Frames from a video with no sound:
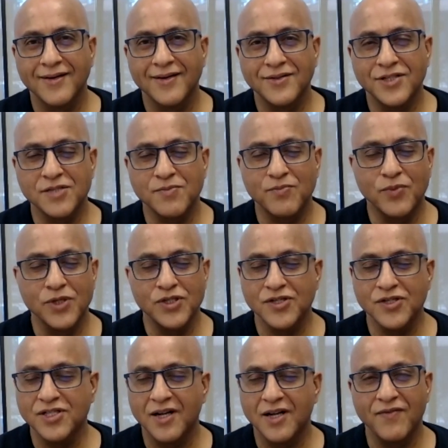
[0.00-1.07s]
Just put
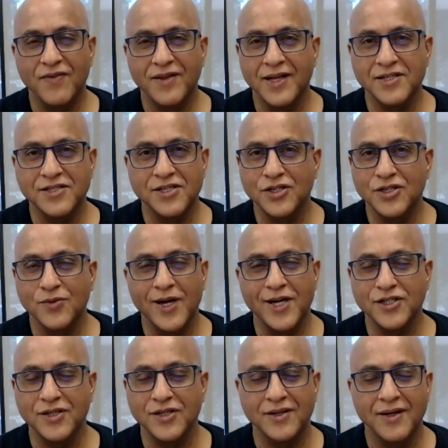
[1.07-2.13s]
yourself in that
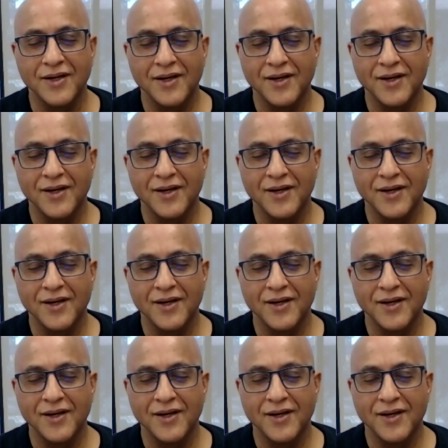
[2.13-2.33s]
situation